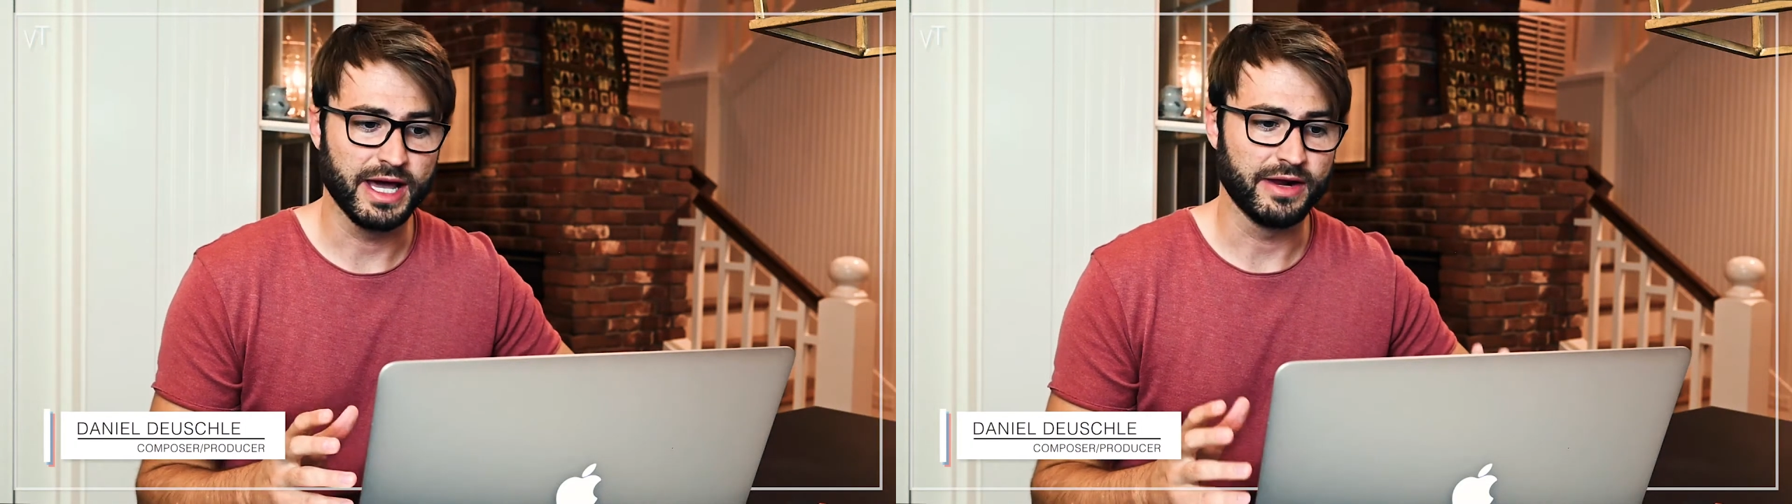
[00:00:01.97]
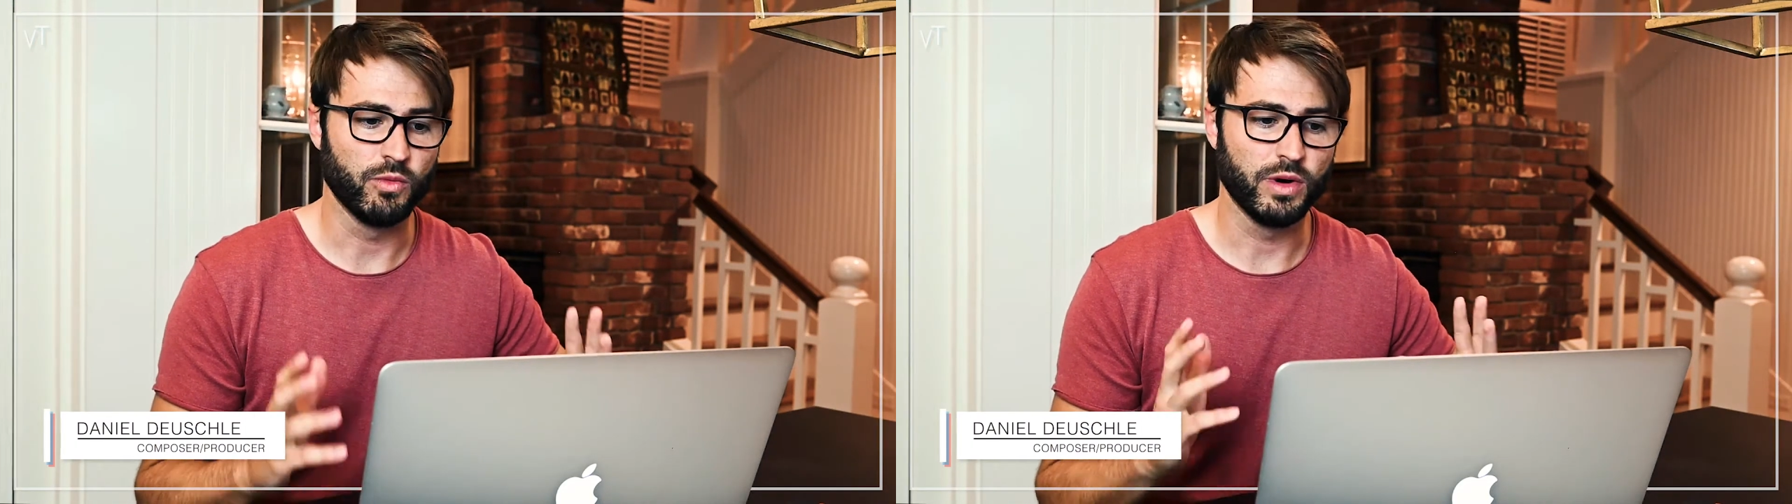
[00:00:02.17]

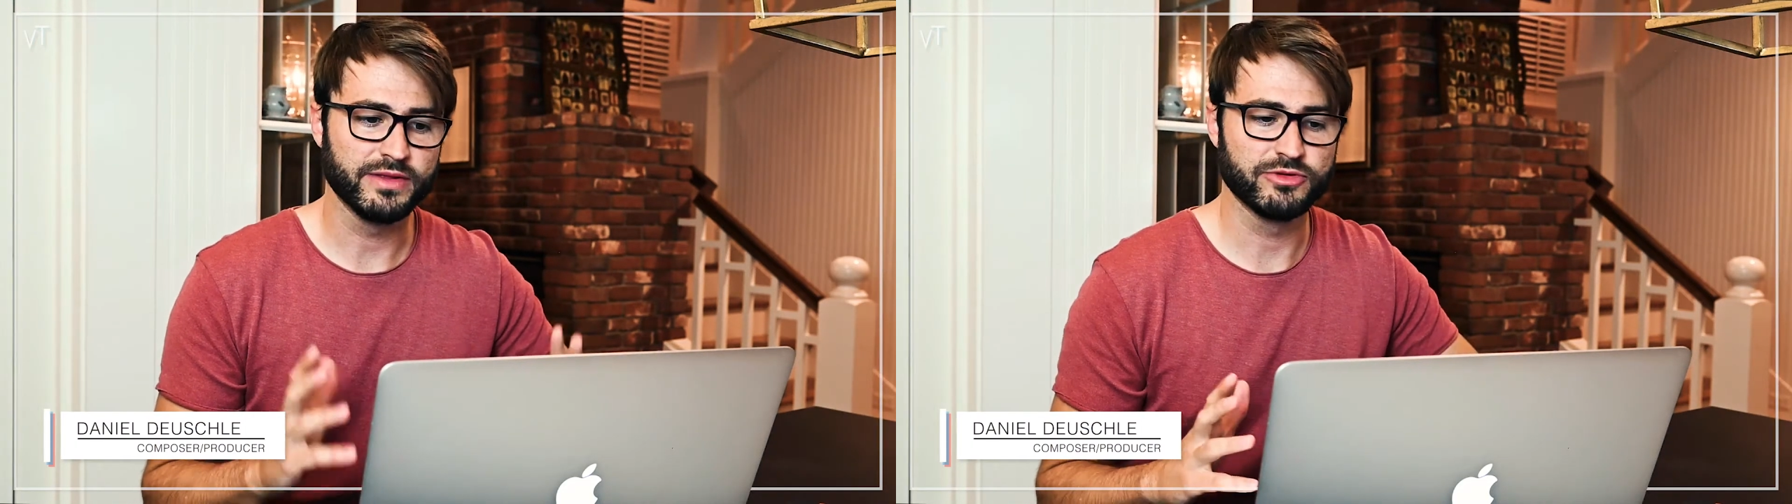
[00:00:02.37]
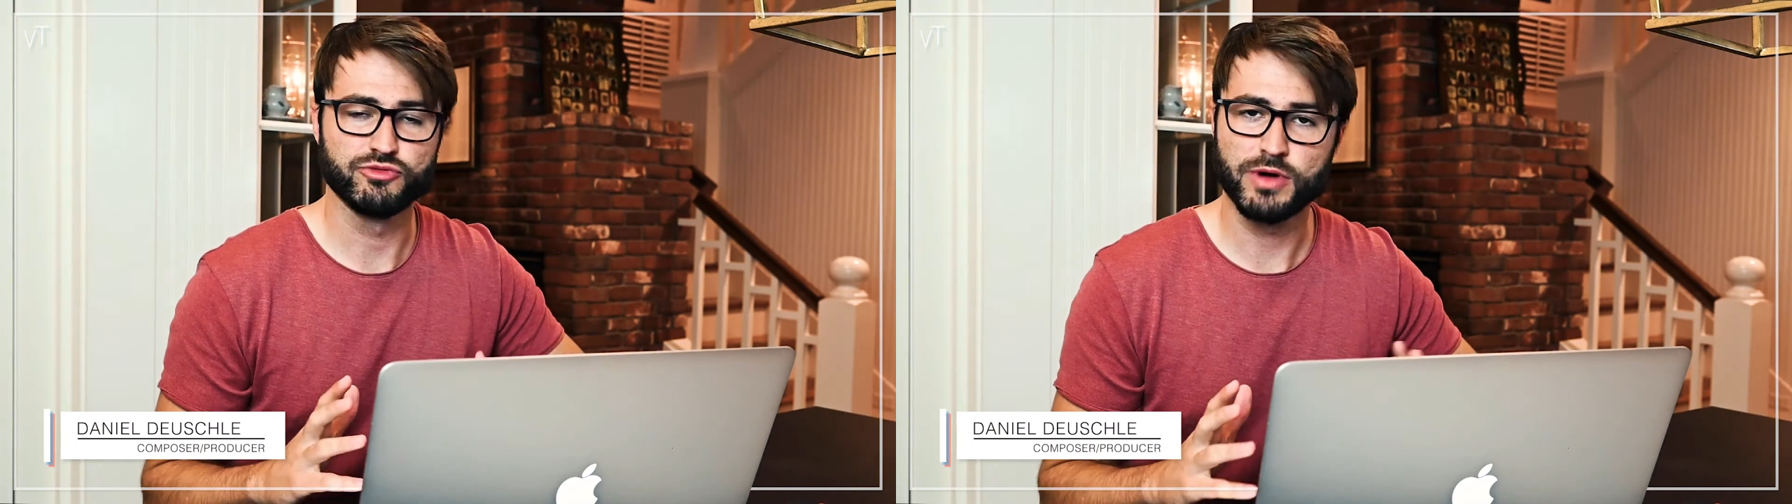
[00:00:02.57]
at one
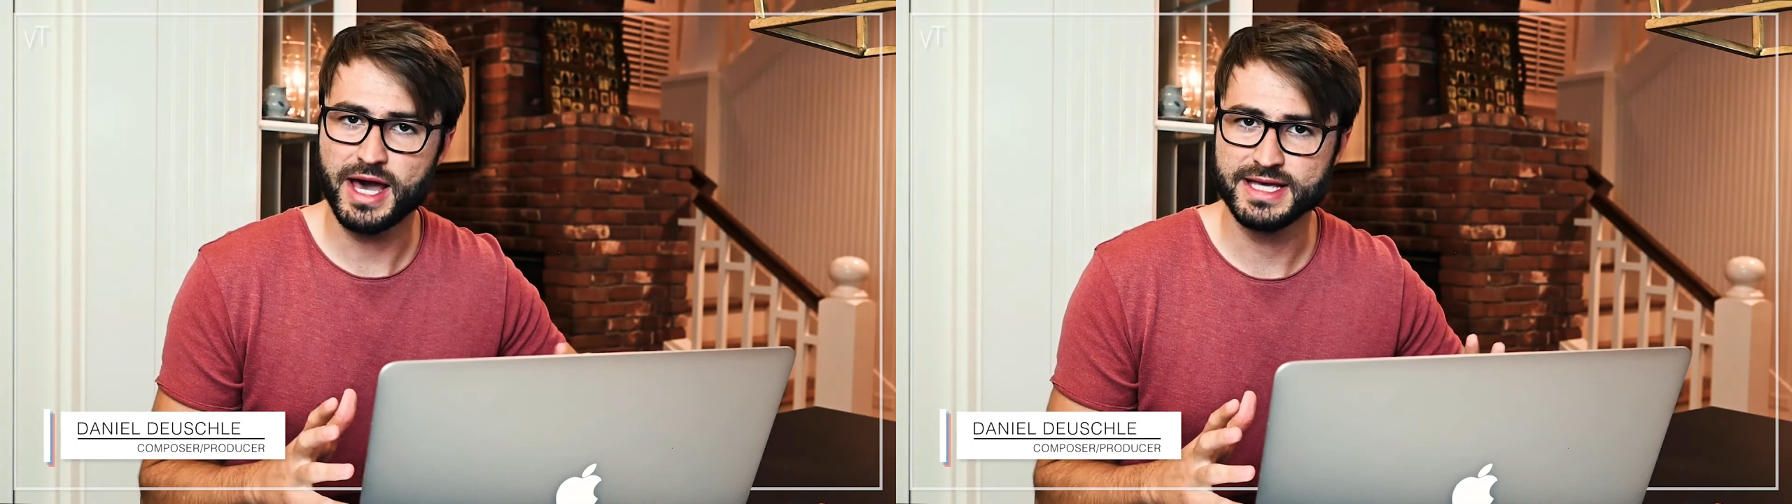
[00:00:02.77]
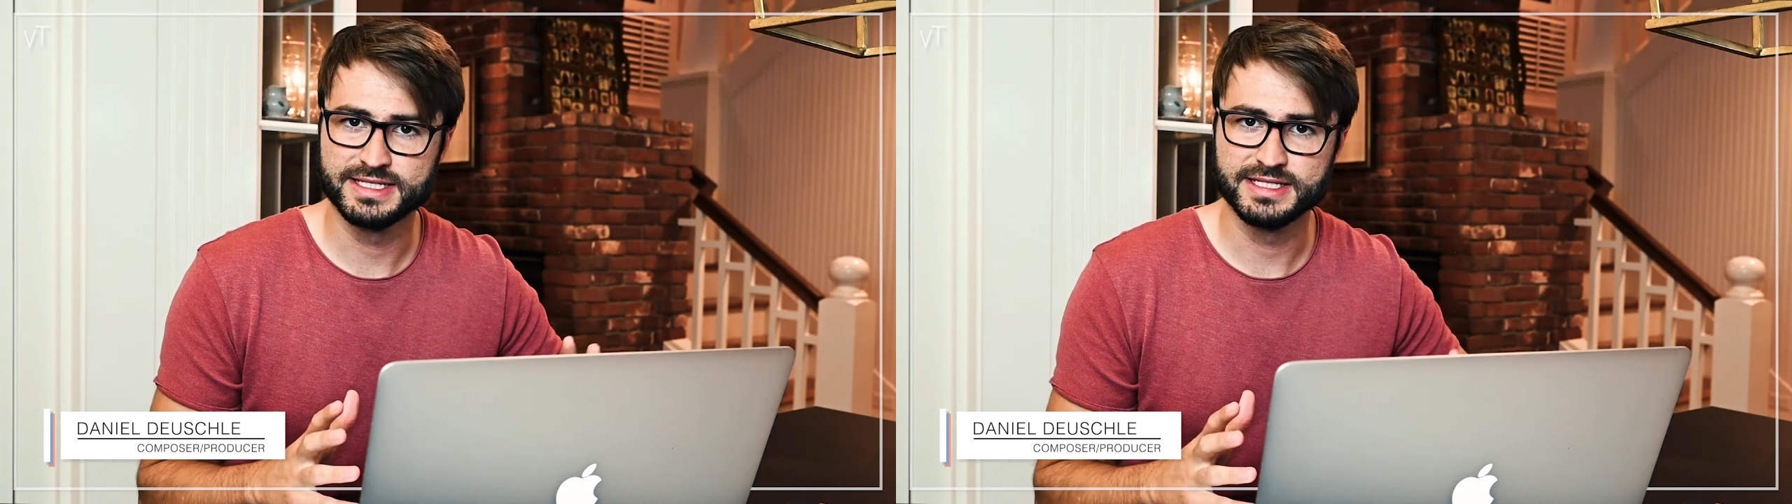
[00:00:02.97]
of the
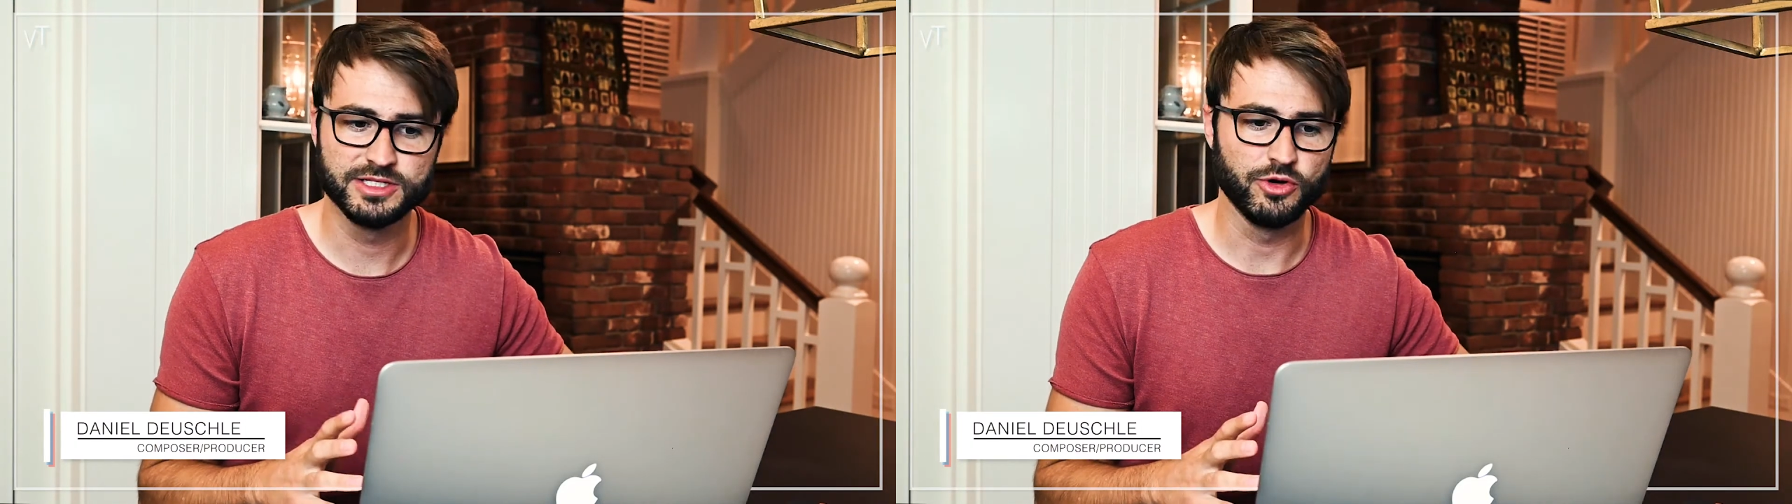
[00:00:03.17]
risers